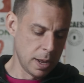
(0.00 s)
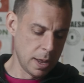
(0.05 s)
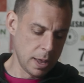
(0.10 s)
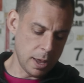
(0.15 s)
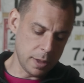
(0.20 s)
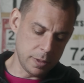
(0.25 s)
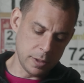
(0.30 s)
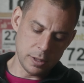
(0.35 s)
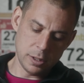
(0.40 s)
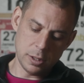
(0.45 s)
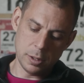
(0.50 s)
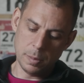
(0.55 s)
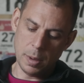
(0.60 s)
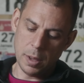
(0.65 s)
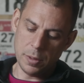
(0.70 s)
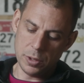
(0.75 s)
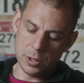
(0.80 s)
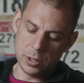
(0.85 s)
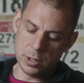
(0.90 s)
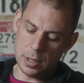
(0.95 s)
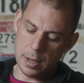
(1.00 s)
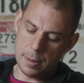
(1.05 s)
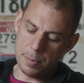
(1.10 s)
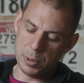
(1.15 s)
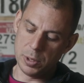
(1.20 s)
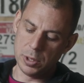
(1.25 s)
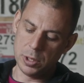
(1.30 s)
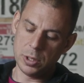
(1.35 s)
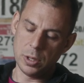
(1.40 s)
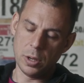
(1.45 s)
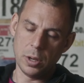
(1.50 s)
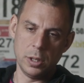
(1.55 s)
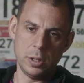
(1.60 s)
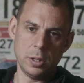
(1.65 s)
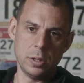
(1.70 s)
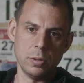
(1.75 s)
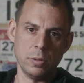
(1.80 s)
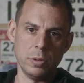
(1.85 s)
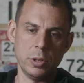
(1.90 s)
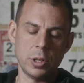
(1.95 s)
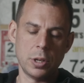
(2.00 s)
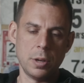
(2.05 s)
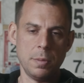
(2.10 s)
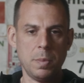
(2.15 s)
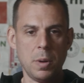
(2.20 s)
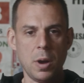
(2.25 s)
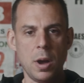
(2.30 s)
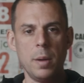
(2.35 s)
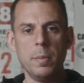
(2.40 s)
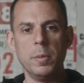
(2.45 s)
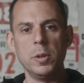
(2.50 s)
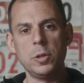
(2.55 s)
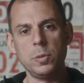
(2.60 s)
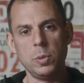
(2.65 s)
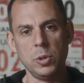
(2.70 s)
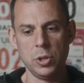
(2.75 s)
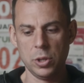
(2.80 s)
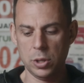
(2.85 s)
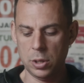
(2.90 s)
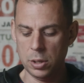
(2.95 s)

and then some other zip and side storage compartments which are